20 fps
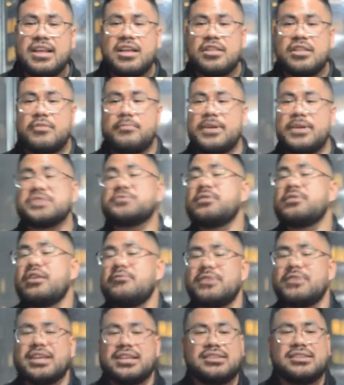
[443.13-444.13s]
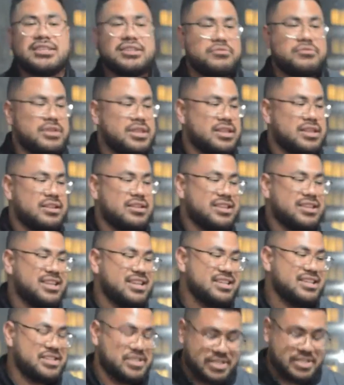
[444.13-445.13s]
the best way that we can deal with it
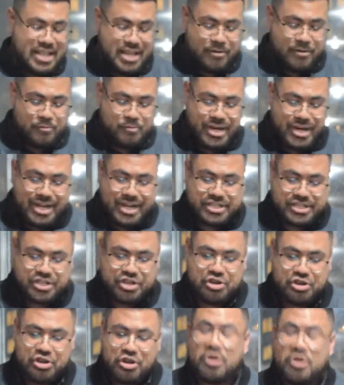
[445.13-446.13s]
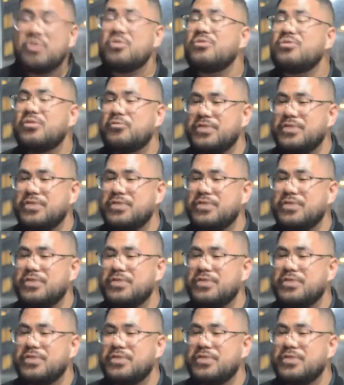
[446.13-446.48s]
is that we need to know,